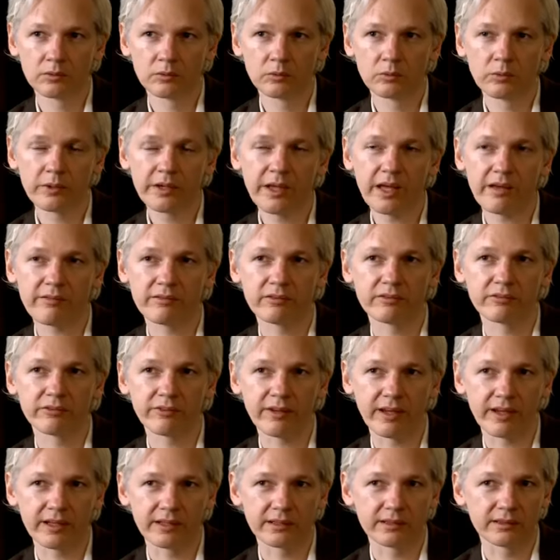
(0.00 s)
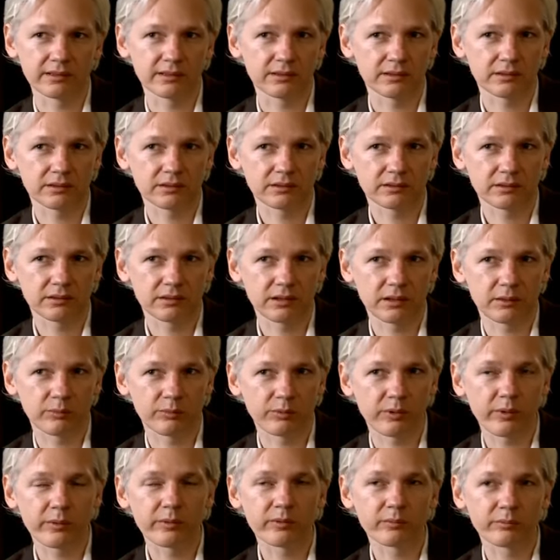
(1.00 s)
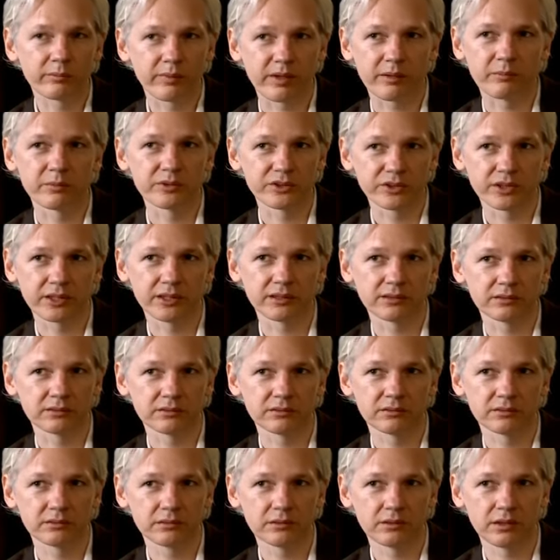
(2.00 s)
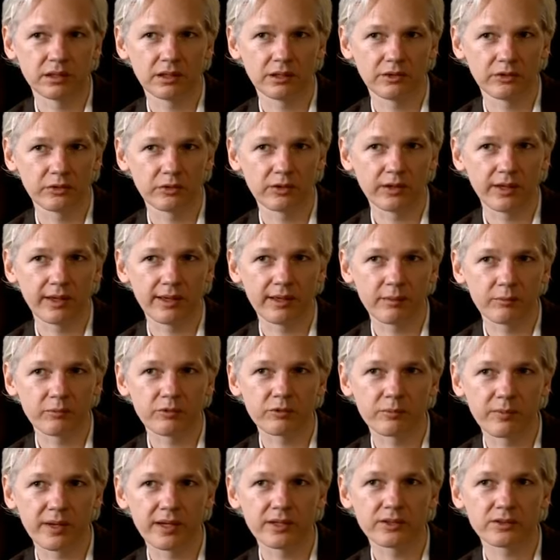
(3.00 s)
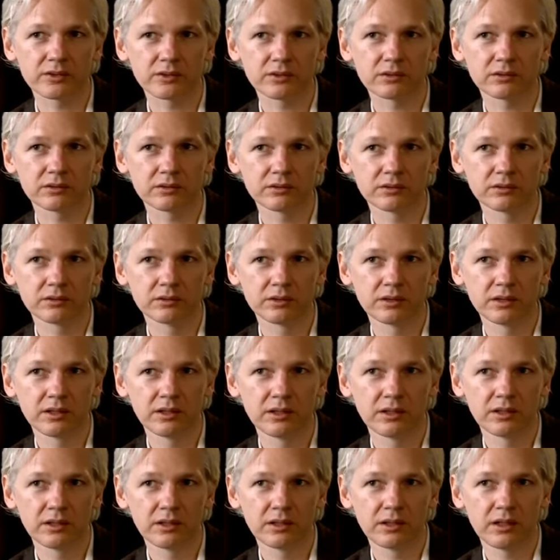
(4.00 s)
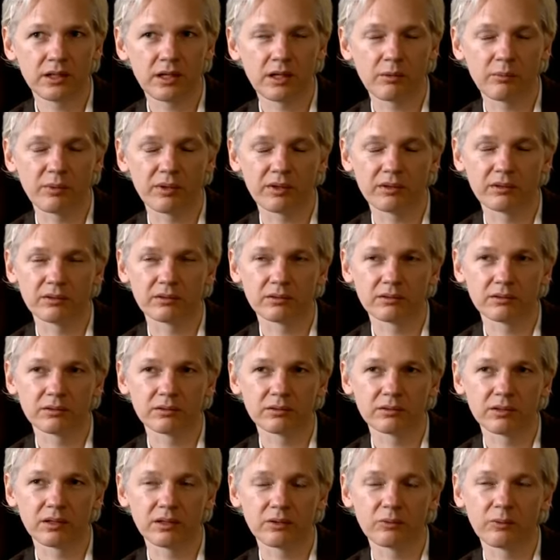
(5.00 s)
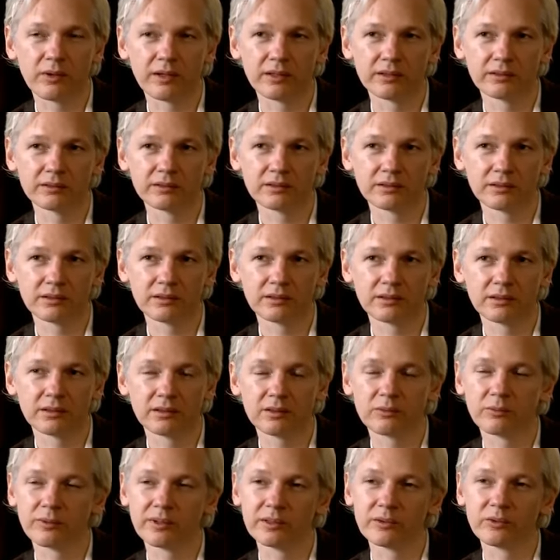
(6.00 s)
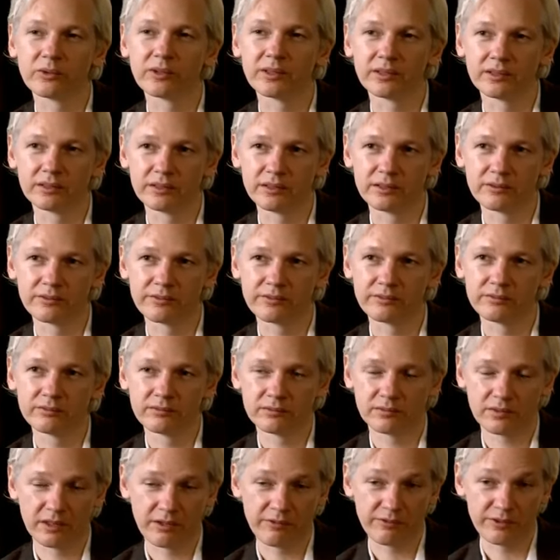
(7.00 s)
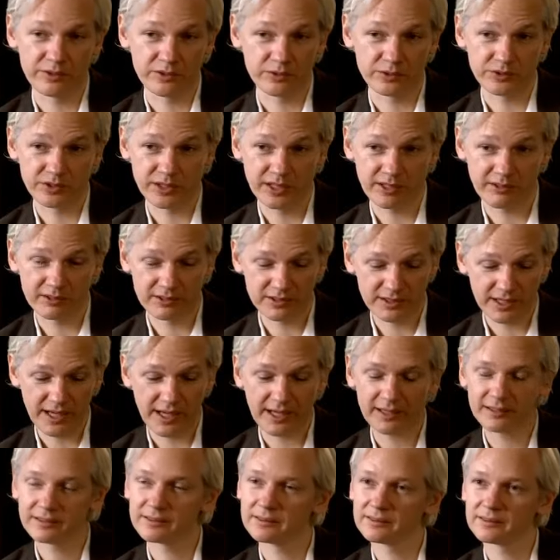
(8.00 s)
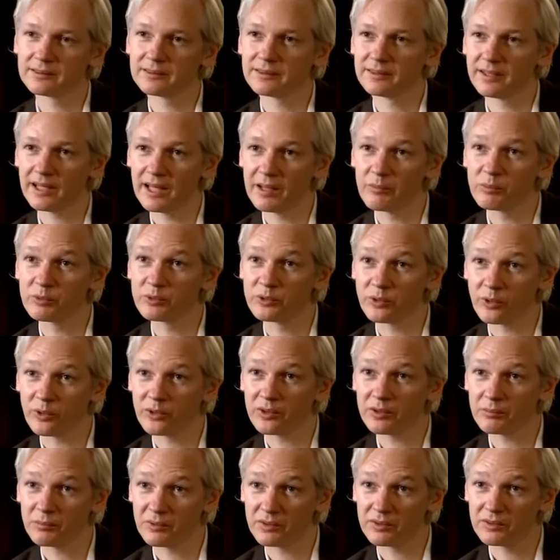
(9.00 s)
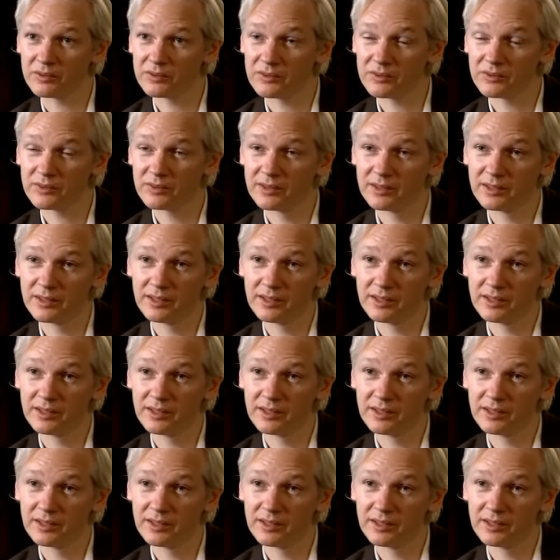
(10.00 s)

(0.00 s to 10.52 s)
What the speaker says: We haven't found a problem publishing UK information. I mean, when we look at the Official Secrets Act labeled documents,